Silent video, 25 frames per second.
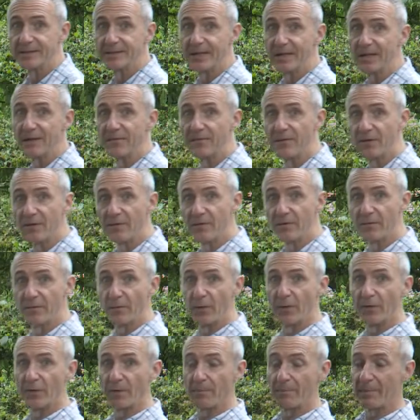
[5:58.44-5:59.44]
if you
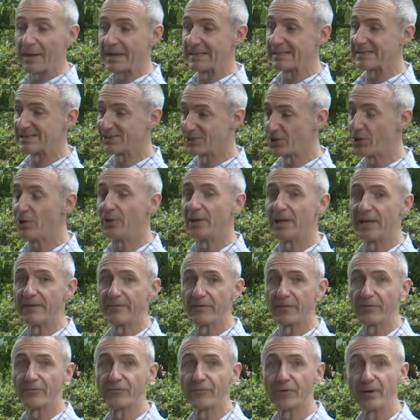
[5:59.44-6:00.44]
avoid the base 2 level
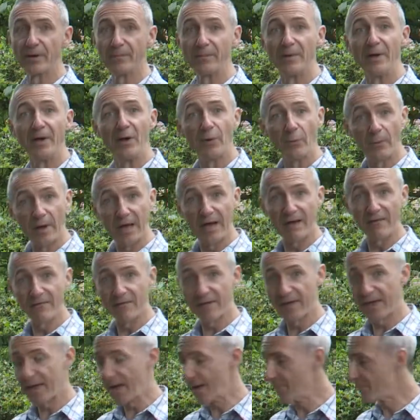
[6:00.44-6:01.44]
of trim we have
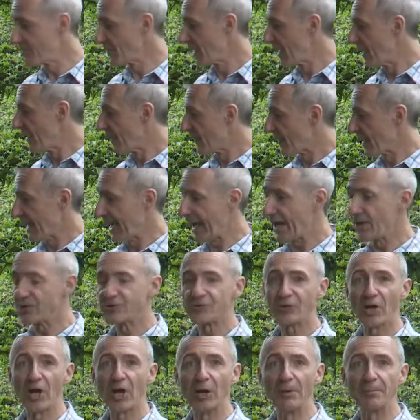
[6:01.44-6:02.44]
here. The hatch
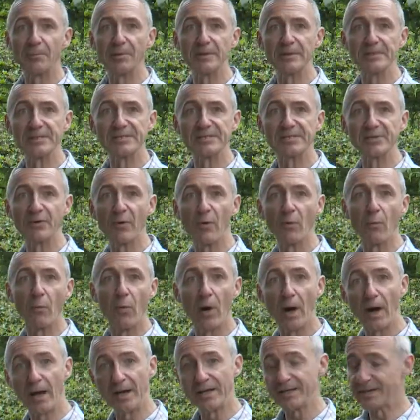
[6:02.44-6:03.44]
opens to a
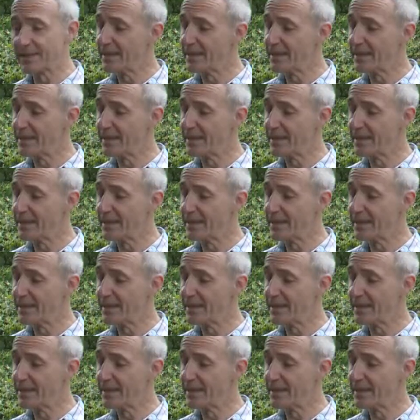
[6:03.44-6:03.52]
wide,